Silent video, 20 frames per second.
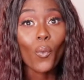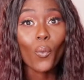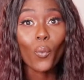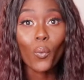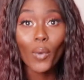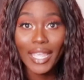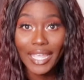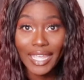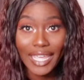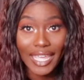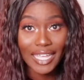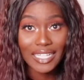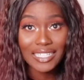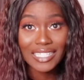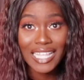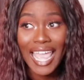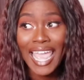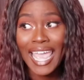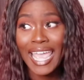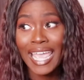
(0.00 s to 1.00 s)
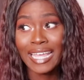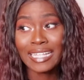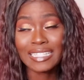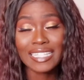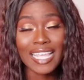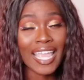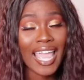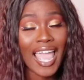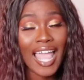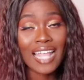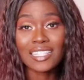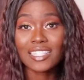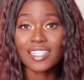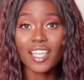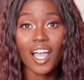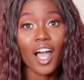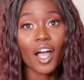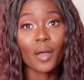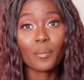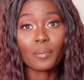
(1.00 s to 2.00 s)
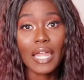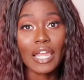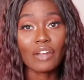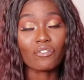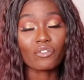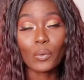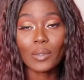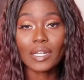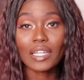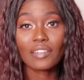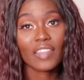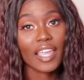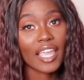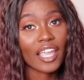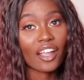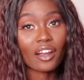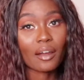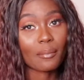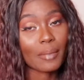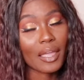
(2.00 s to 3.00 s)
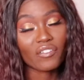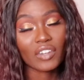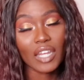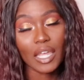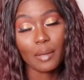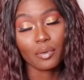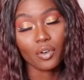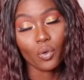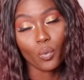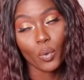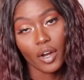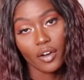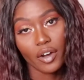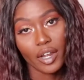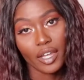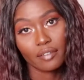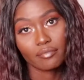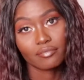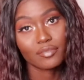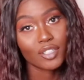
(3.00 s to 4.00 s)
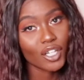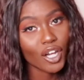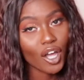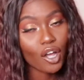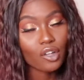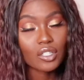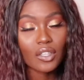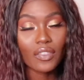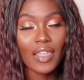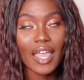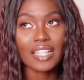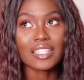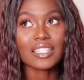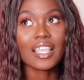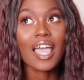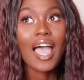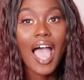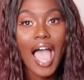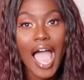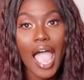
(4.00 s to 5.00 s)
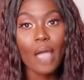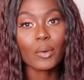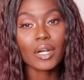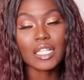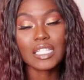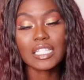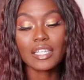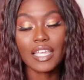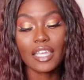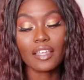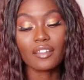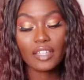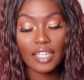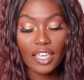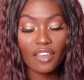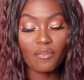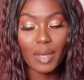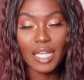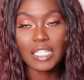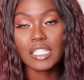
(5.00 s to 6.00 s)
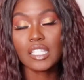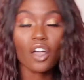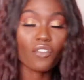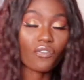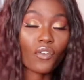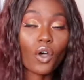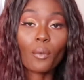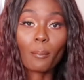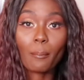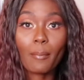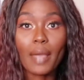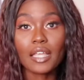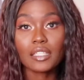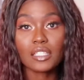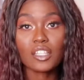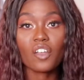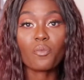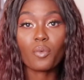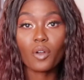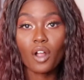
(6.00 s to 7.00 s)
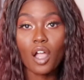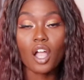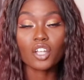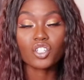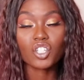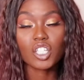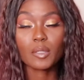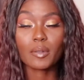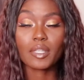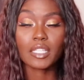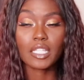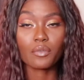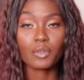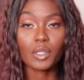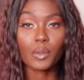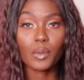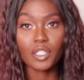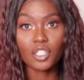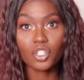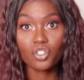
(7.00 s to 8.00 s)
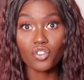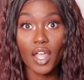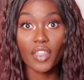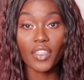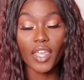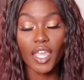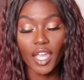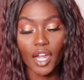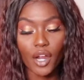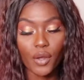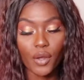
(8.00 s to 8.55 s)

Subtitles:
wing it and it ends up like ruining the hair and I'm not even able to wear it. You know, so that I wanted to give myself precautions because I really wanted to try the hair.